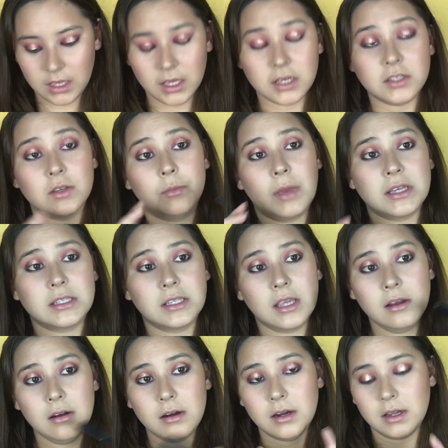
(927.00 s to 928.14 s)
Okay, so
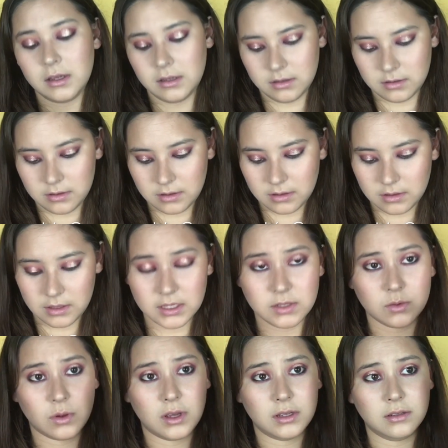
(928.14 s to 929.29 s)
mascara.
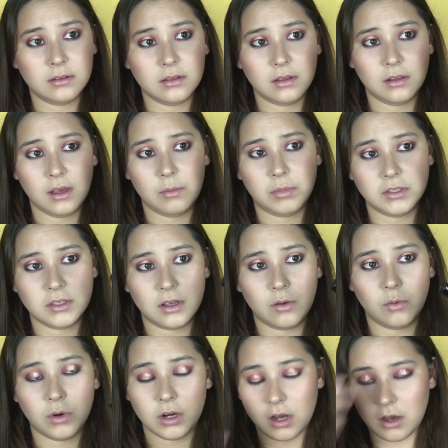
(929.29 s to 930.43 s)
This one, the label's all
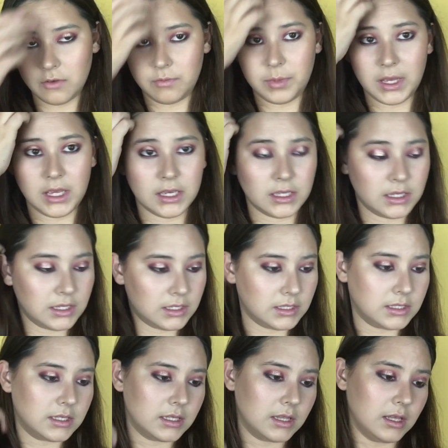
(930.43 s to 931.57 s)
worn off, but it
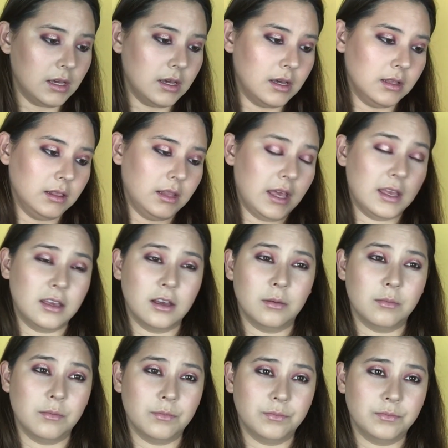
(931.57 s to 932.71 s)
is
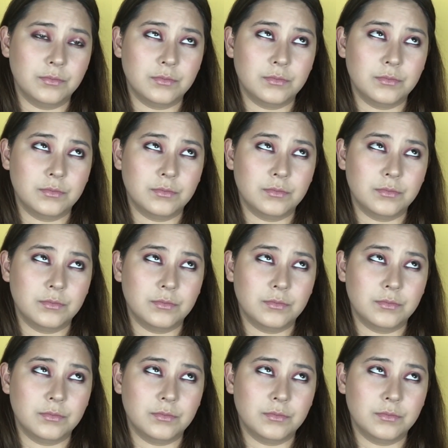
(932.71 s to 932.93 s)
Lancome